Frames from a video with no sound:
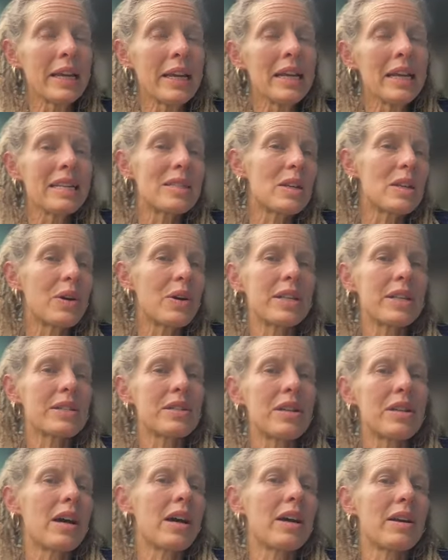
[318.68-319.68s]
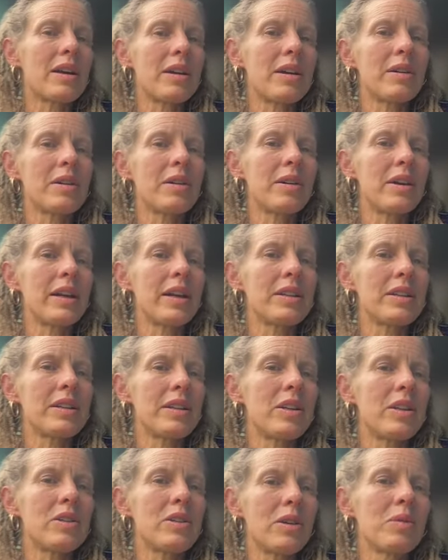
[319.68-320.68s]
So it's not,
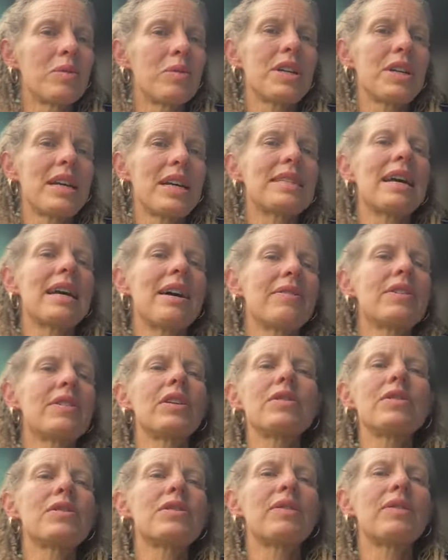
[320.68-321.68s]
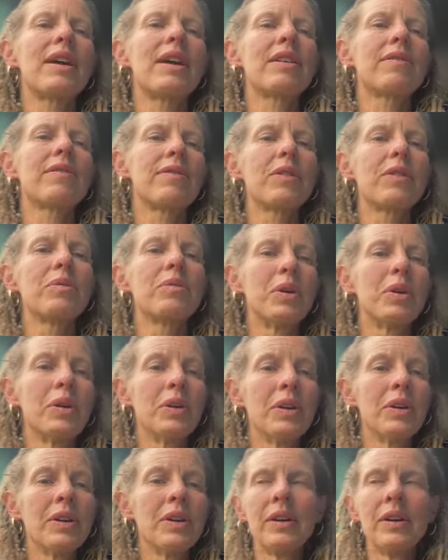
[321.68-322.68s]
you don't just have to use it around the full
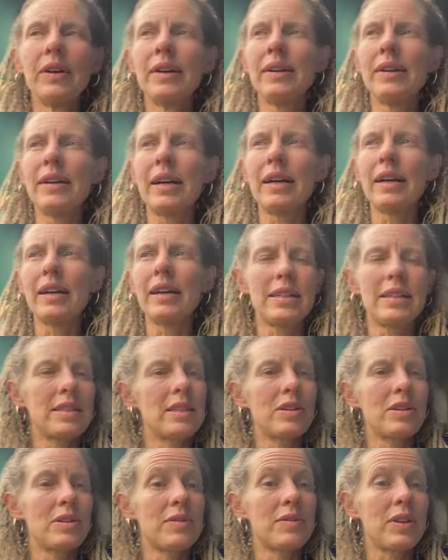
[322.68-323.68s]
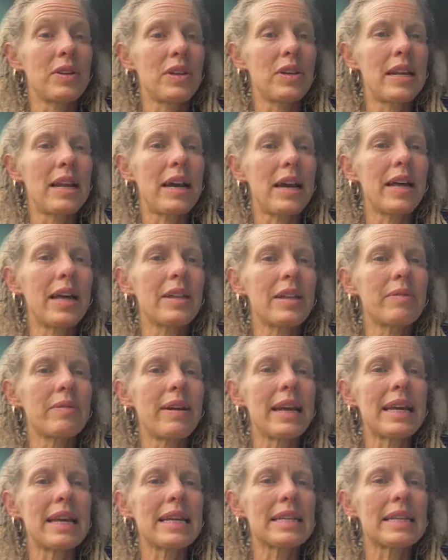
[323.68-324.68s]
moon. It's useful in other
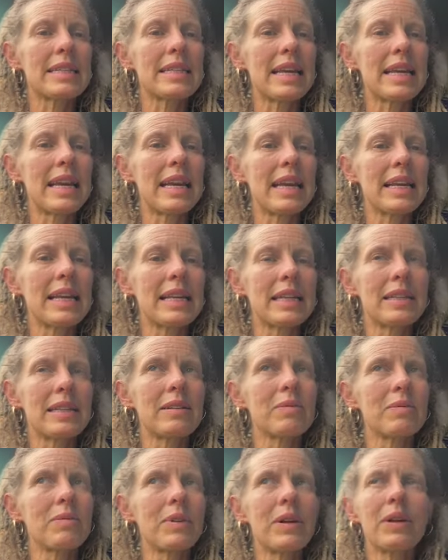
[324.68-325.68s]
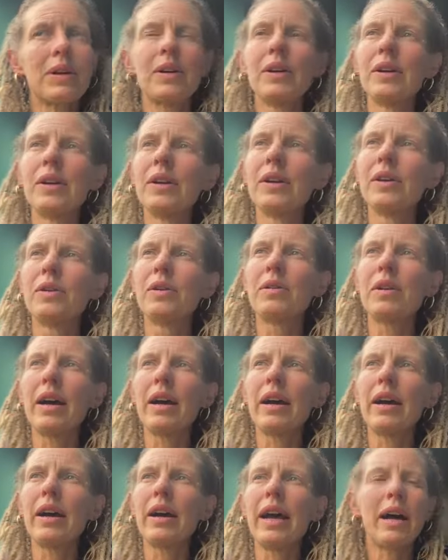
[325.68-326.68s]
ways, and will
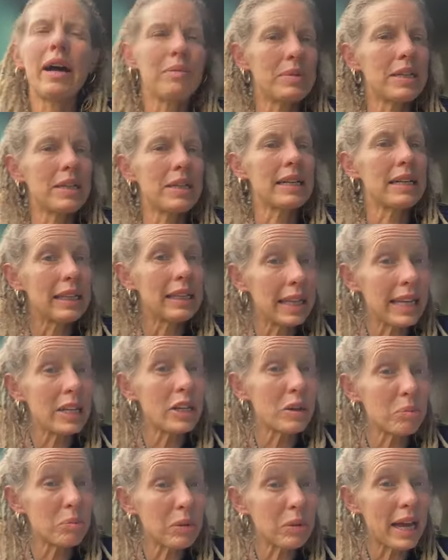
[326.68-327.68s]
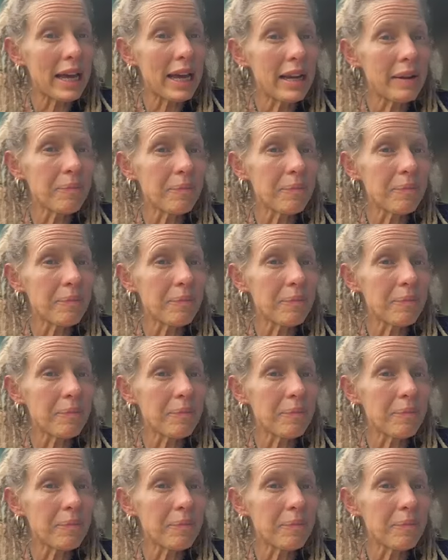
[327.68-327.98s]
help to clean your blood.